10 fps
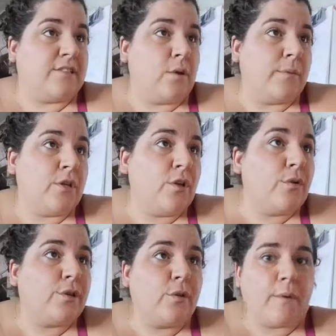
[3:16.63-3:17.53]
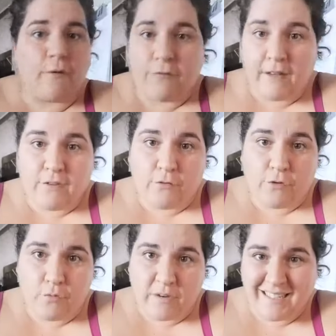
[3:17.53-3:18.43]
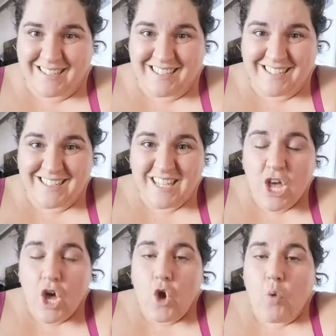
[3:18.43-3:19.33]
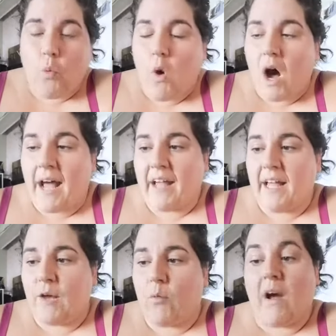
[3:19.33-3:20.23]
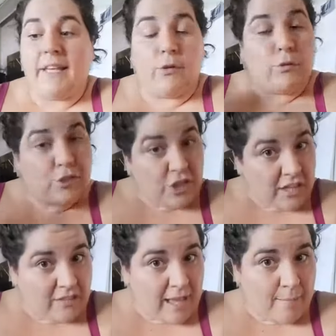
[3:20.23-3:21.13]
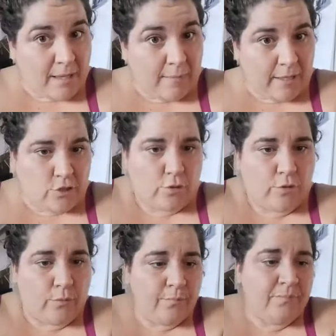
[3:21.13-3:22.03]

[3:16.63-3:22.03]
So I'm going to go through about 5 different reasons why you think that may be true,